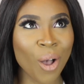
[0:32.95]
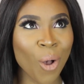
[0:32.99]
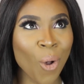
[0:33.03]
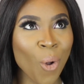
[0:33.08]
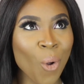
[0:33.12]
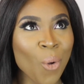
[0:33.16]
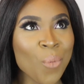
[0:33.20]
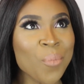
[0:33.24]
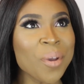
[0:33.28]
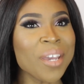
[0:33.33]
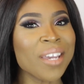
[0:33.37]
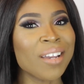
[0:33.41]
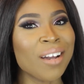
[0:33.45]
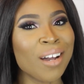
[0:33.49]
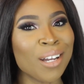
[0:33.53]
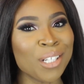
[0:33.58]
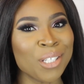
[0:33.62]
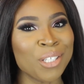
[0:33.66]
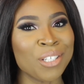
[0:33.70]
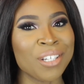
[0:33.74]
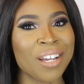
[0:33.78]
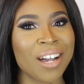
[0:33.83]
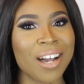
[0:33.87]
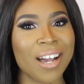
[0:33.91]
Oh my
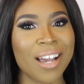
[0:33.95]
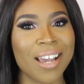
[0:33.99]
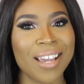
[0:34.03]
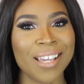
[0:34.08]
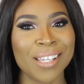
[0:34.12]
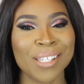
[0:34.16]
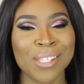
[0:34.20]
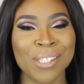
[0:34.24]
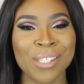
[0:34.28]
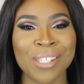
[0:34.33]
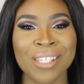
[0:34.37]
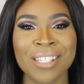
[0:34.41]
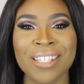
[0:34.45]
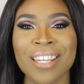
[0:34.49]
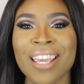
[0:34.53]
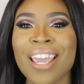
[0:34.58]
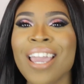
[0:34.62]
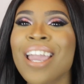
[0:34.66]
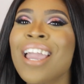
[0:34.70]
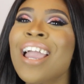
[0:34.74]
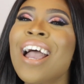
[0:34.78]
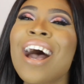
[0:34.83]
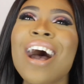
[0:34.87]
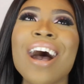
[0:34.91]
god, you guys,
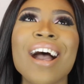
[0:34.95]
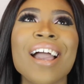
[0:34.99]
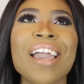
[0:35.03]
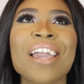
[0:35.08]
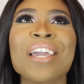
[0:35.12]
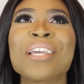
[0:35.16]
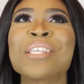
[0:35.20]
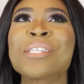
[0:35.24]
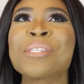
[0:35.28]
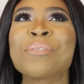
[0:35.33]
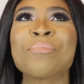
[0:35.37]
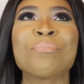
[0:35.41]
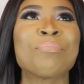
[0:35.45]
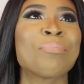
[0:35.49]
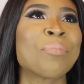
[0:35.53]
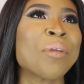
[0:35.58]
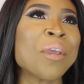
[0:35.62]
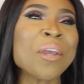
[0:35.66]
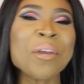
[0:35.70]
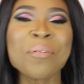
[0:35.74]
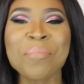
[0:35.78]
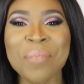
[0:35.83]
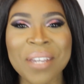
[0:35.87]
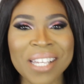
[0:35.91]
today I
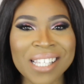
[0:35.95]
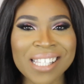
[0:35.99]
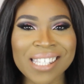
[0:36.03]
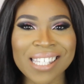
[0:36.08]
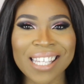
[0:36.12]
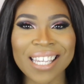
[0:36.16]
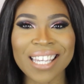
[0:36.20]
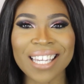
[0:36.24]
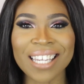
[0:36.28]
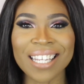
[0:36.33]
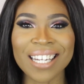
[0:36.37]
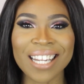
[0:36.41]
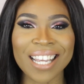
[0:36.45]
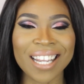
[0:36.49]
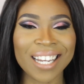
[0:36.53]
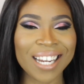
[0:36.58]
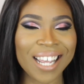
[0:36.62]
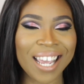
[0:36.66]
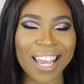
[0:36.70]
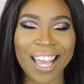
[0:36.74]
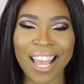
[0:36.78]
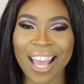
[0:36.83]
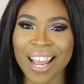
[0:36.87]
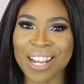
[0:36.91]
experimented
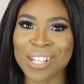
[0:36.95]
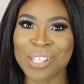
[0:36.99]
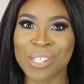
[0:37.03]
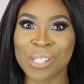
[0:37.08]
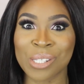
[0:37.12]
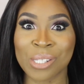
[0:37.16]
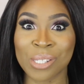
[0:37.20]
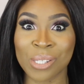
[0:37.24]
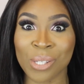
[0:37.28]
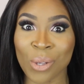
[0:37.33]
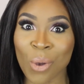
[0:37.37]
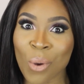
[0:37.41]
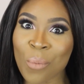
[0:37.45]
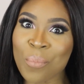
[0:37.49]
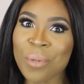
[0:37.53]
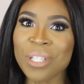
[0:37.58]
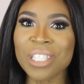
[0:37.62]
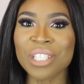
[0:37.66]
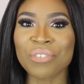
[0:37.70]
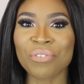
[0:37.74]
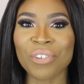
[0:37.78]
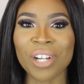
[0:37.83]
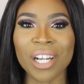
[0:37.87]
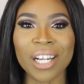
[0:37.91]
and I had so
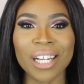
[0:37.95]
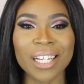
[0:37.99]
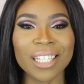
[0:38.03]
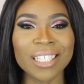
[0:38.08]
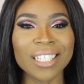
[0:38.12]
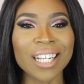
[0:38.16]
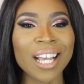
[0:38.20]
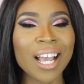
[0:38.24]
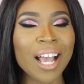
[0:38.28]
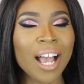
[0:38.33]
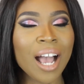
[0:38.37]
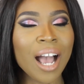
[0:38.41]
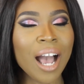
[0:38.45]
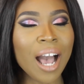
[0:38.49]
much fun.